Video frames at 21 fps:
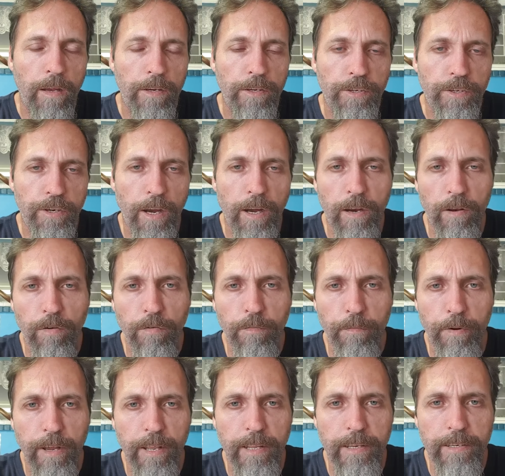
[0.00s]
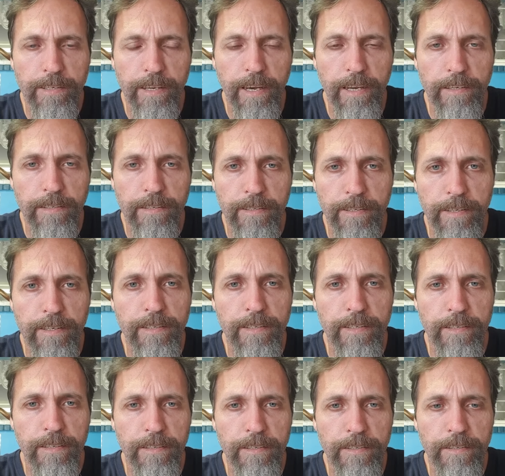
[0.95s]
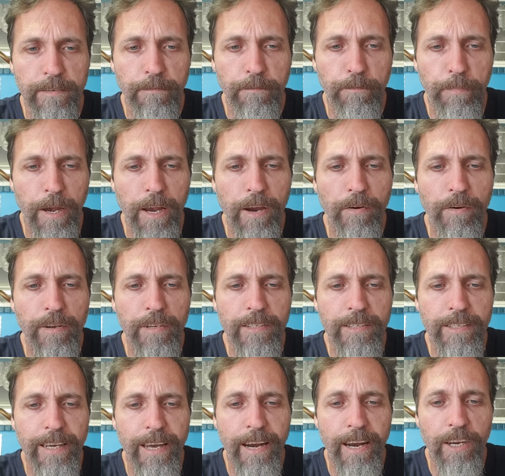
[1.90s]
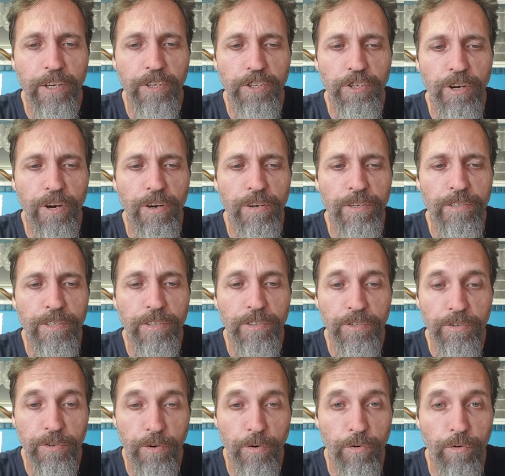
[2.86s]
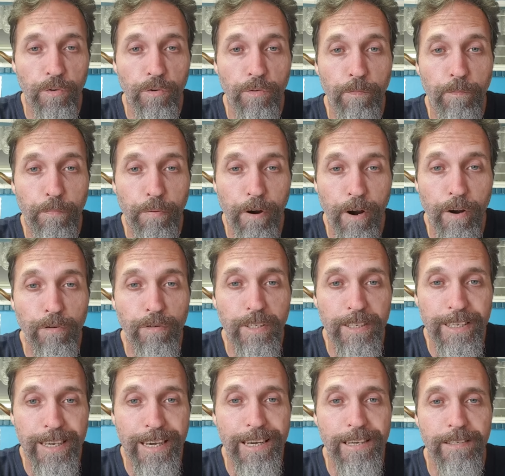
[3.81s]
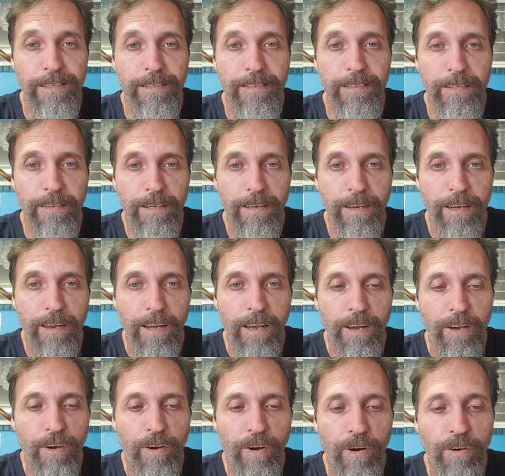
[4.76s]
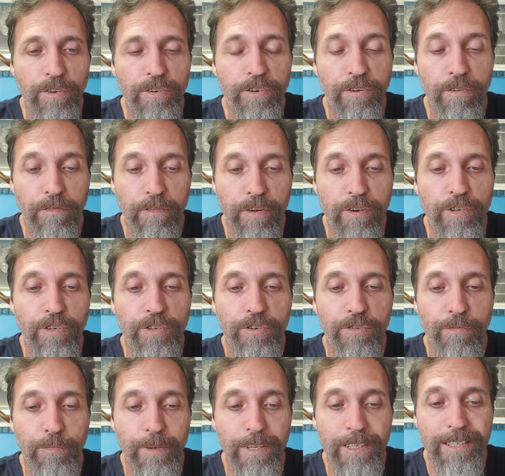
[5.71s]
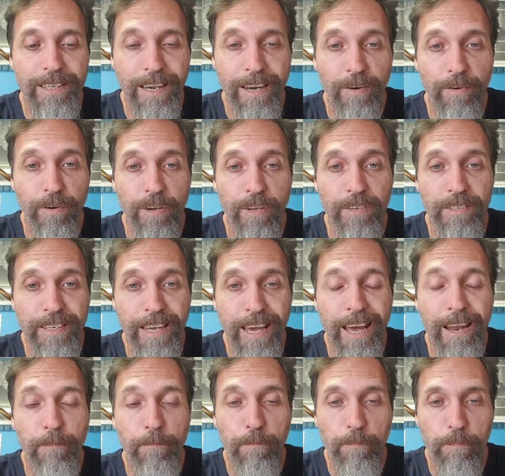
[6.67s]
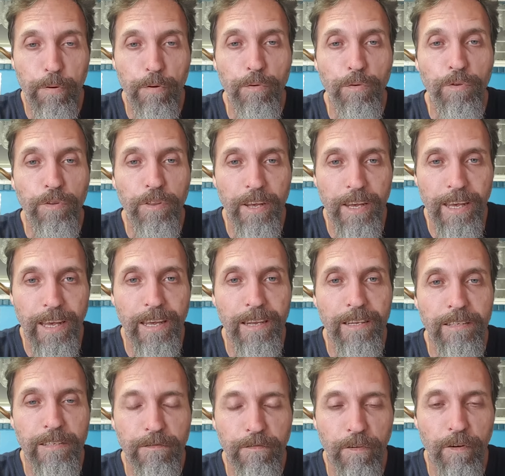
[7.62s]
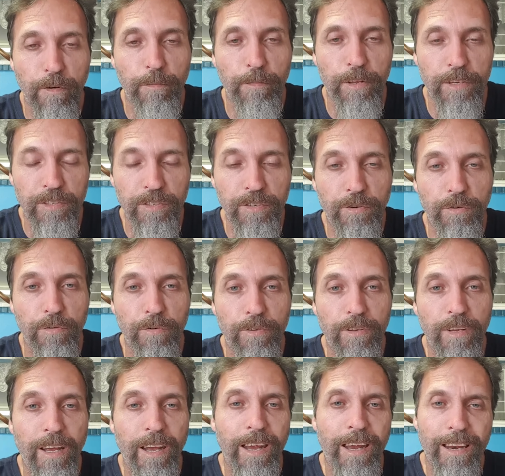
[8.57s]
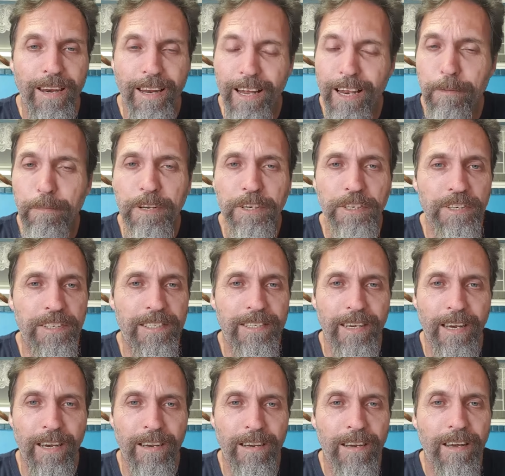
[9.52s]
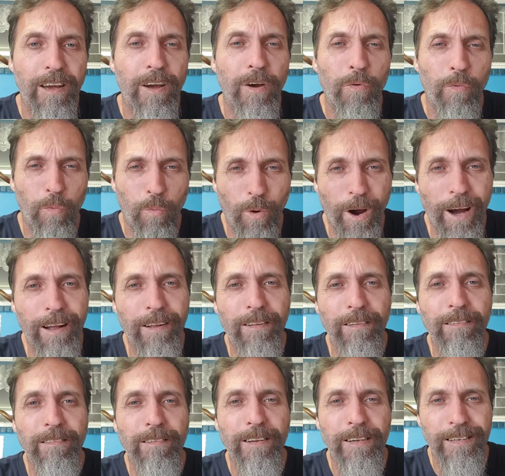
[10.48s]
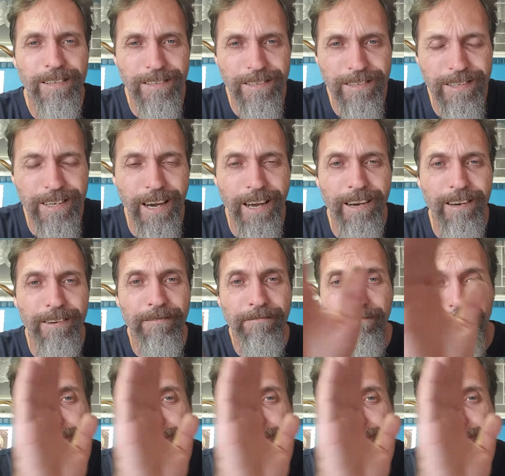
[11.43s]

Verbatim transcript: Shalom, brothers and sisters. Parents at a charter school protest controversial materials and pull the kids from the school. Now, let me just say, well done.